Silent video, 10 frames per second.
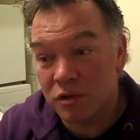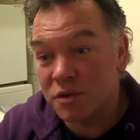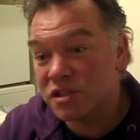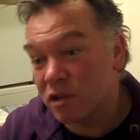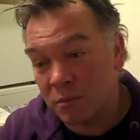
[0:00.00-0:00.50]
I
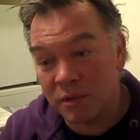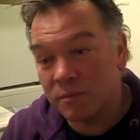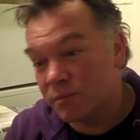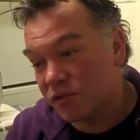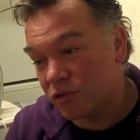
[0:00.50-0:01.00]
always
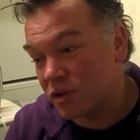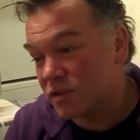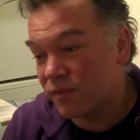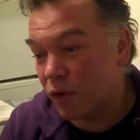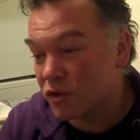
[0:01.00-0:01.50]
try to
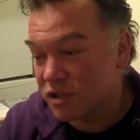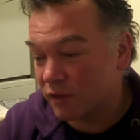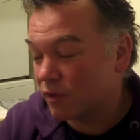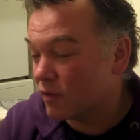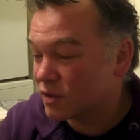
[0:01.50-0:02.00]
flog
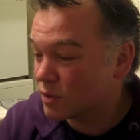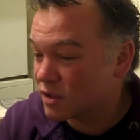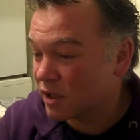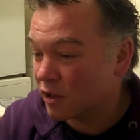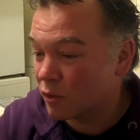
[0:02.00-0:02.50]
stuff
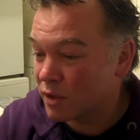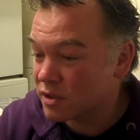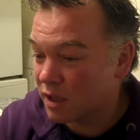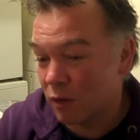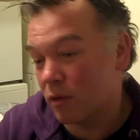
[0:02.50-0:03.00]
afterwards, and
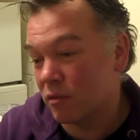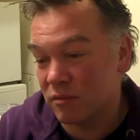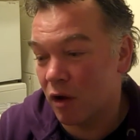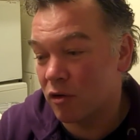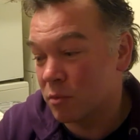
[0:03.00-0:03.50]
they're not
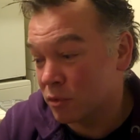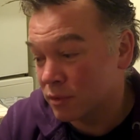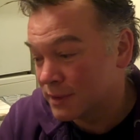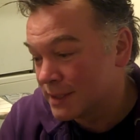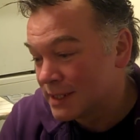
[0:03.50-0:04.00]
horrible.
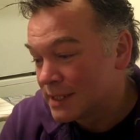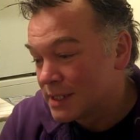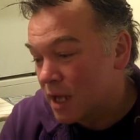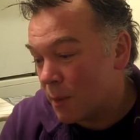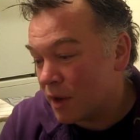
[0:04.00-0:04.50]

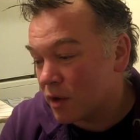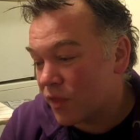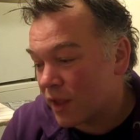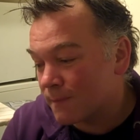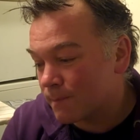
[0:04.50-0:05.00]
I mean, I
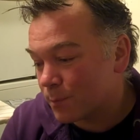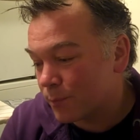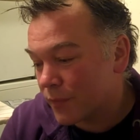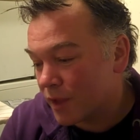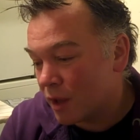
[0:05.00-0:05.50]
think
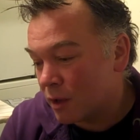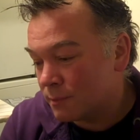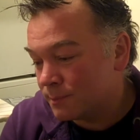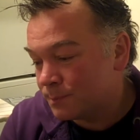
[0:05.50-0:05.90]
I